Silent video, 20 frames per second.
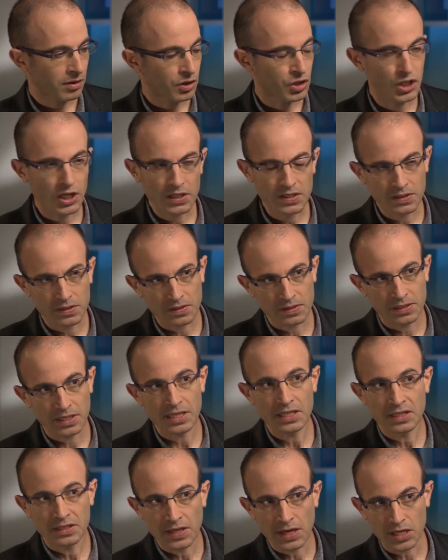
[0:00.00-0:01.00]
just as the
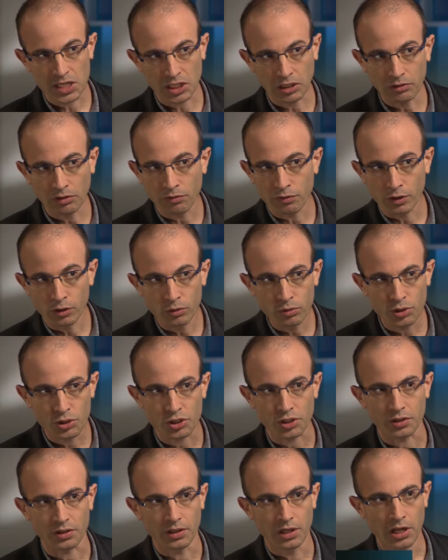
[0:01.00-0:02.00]
Industrial
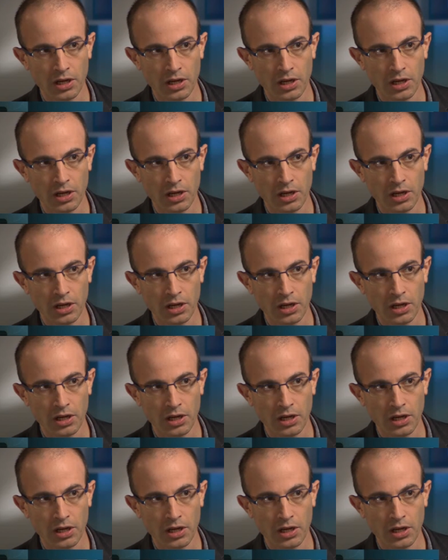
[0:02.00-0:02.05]
Revolution